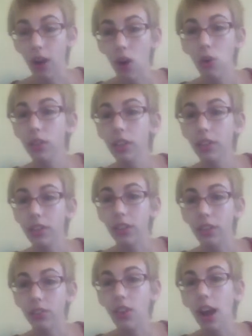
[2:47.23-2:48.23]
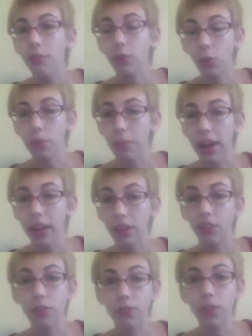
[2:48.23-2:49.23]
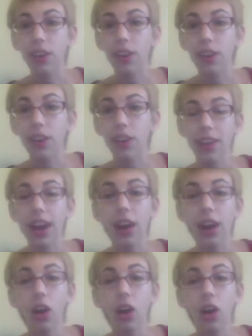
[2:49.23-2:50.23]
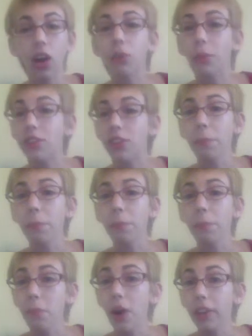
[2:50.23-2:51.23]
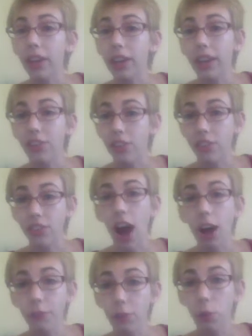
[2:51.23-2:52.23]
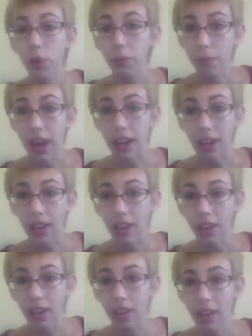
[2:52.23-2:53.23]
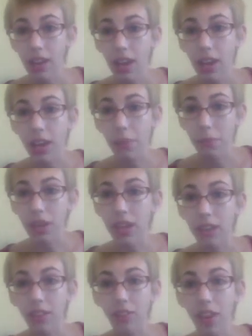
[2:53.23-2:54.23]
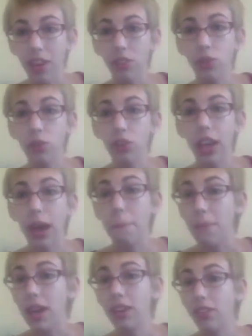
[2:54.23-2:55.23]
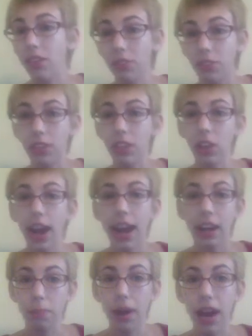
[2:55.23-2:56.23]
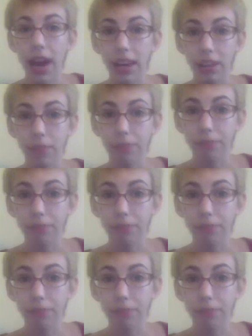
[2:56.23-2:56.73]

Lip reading: the only softwood beddings as far as I can tell. So when something is marketed as a softwood bedding, it means it is usually a mix of cedar and pine.